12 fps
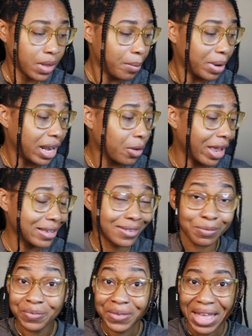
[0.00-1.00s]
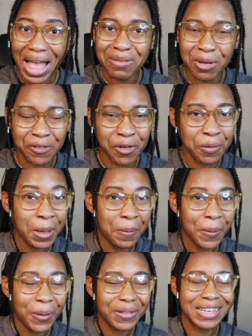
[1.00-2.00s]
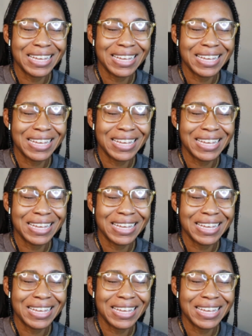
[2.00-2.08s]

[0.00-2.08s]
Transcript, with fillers: But anyways, hello favorite people.